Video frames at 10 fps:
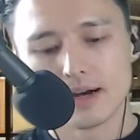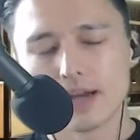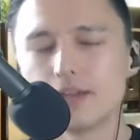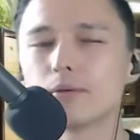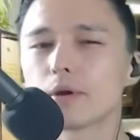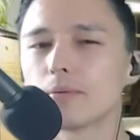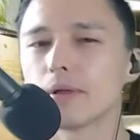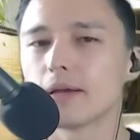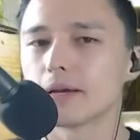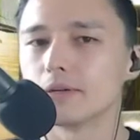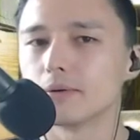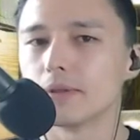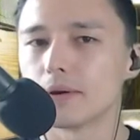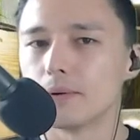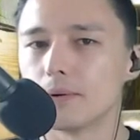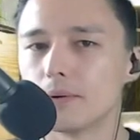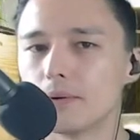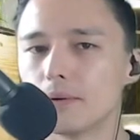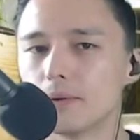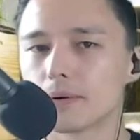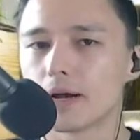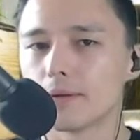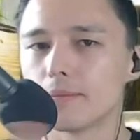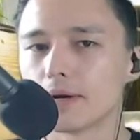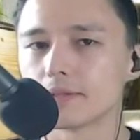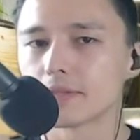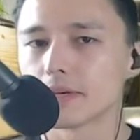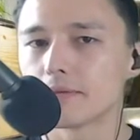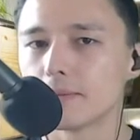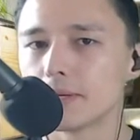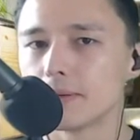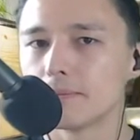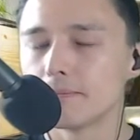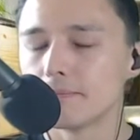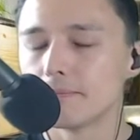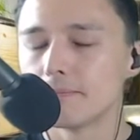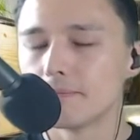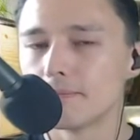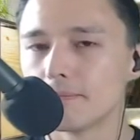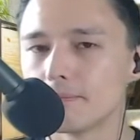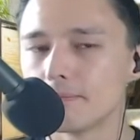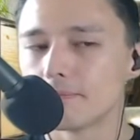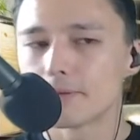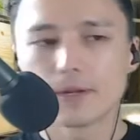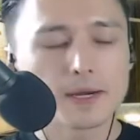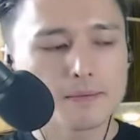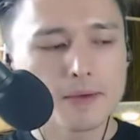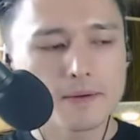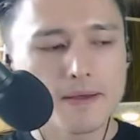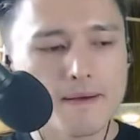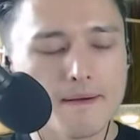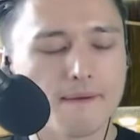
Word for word: I know we were planning on doing that whole combine slavery bit for the documentary.